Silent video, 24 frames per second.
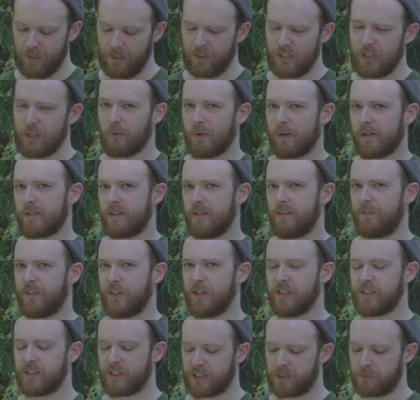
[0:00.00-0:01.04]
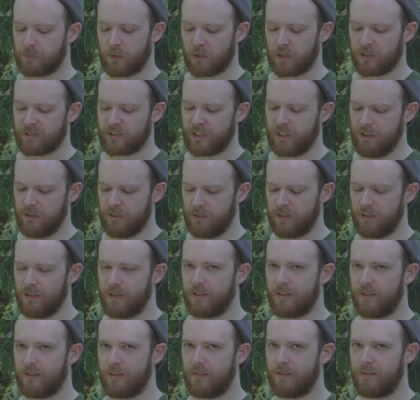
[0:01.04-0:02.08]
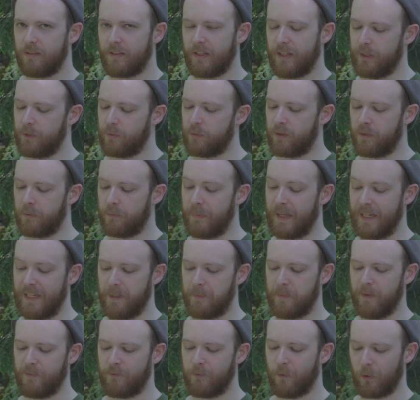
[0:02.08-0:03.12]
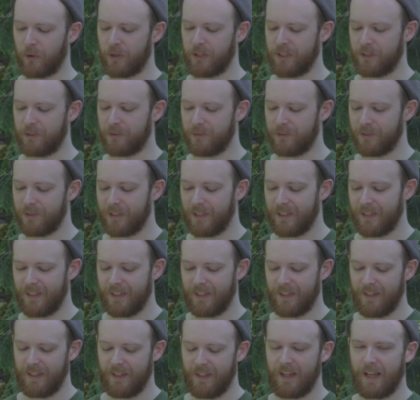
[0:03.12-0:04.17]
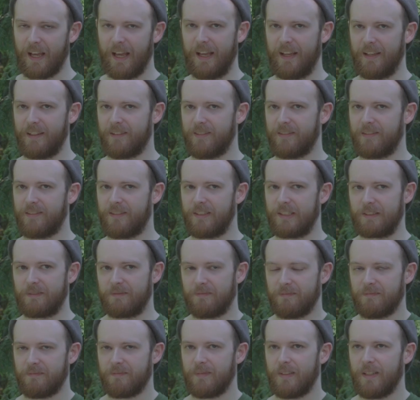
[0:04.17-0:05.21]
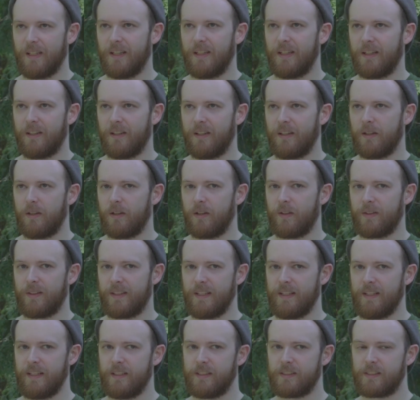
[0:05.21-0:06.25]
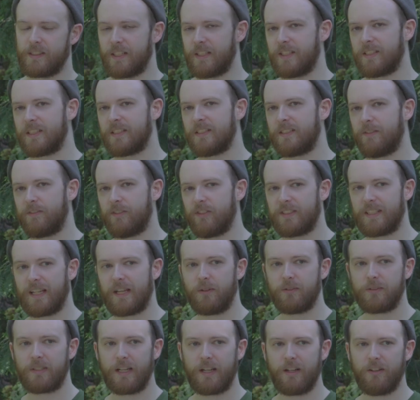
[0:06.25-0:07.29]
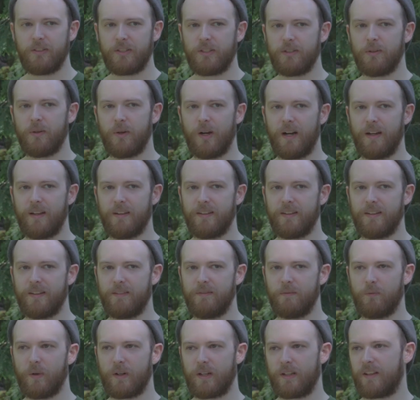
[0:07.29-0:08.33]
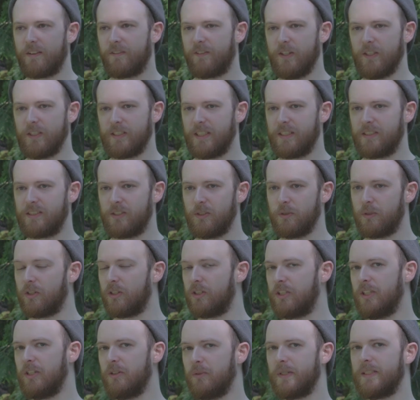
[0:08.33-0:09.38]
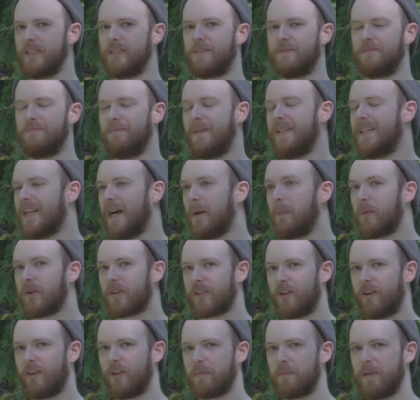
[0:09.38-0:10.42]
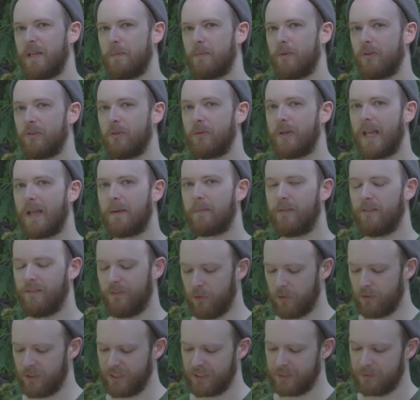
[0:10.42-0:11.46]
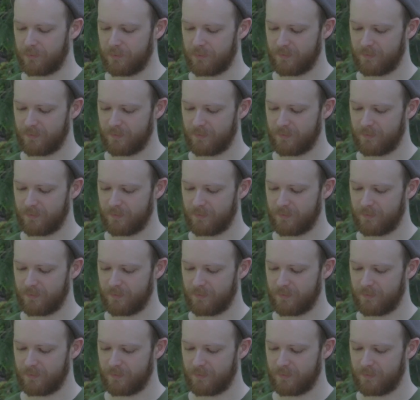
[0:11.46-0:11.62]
You aren't the first explorer. There were many before you, and the citizens of your town tell you one of the first things you could do is meet up with all the people who came before you.